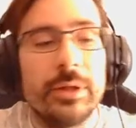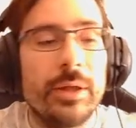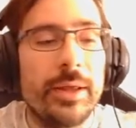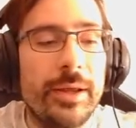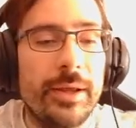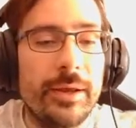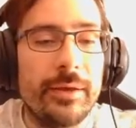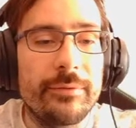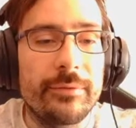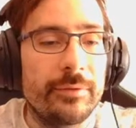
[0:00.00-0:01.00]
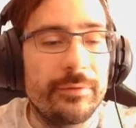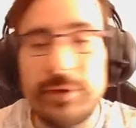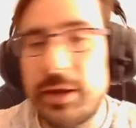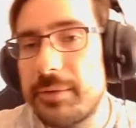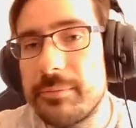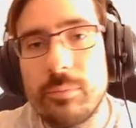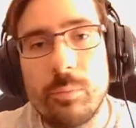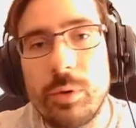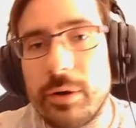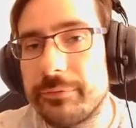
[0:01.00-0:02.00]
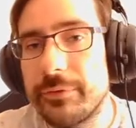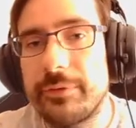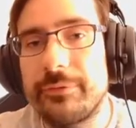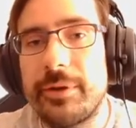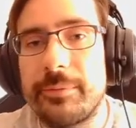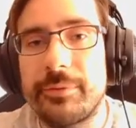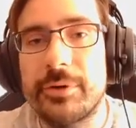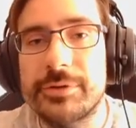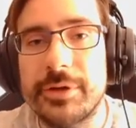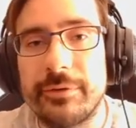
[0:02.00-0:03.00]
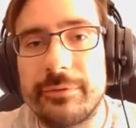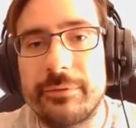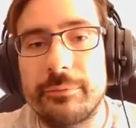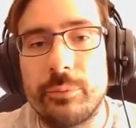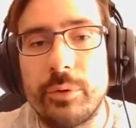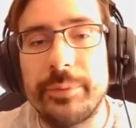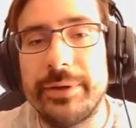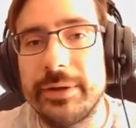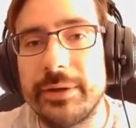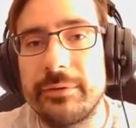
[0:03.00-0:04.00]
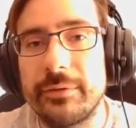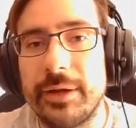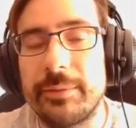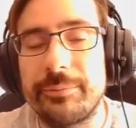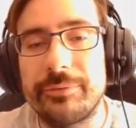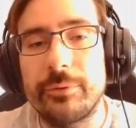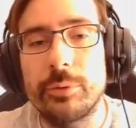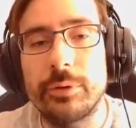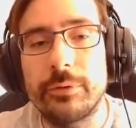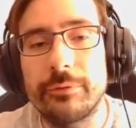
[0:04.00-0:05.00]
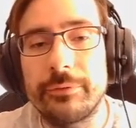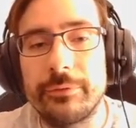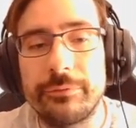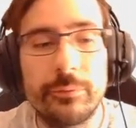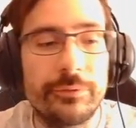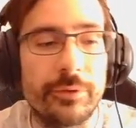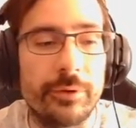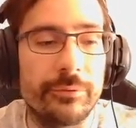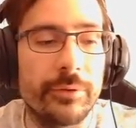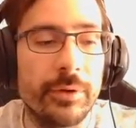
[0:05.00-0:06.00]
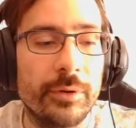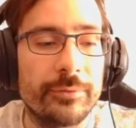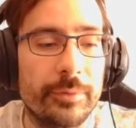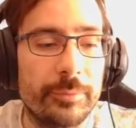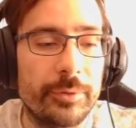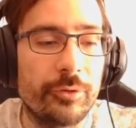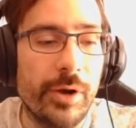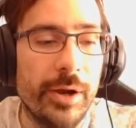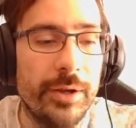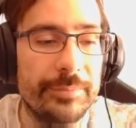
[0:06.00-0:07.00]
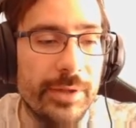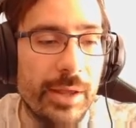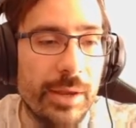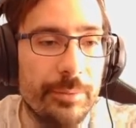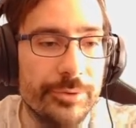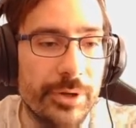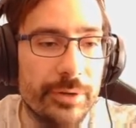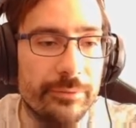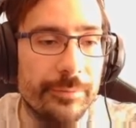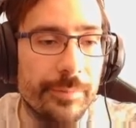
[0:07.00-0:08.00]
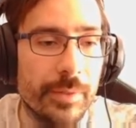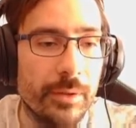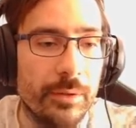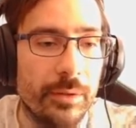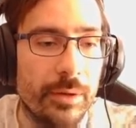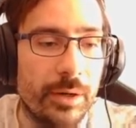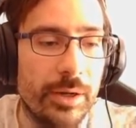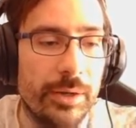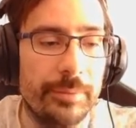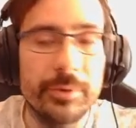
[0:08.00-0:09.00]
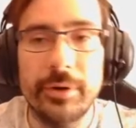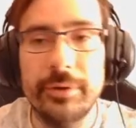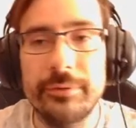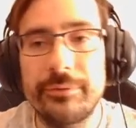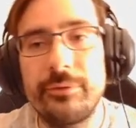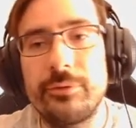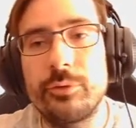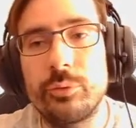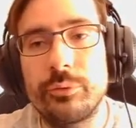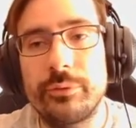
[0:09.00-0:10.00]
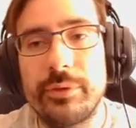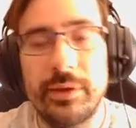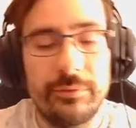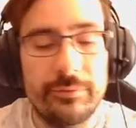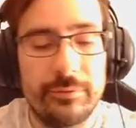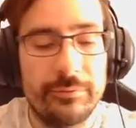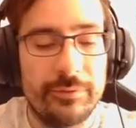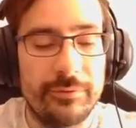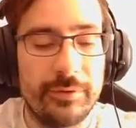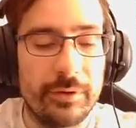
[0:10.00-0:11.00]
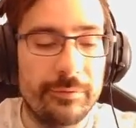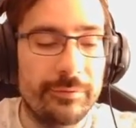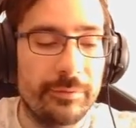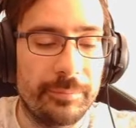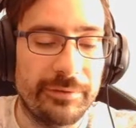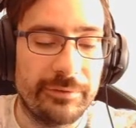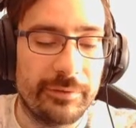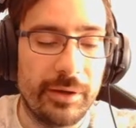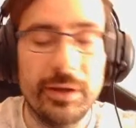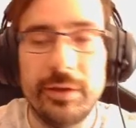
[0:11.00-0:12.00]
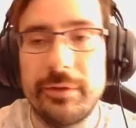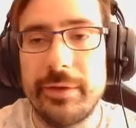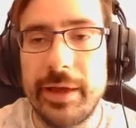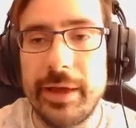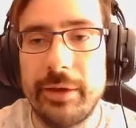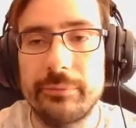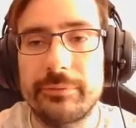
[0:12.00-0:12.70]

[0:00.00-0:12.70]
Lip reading: is the same workflow, the same approach as what we did in episode 1 for the force zones. So I'm going to create an empty game object. I'm going to call this, for the sake of simplicity, out.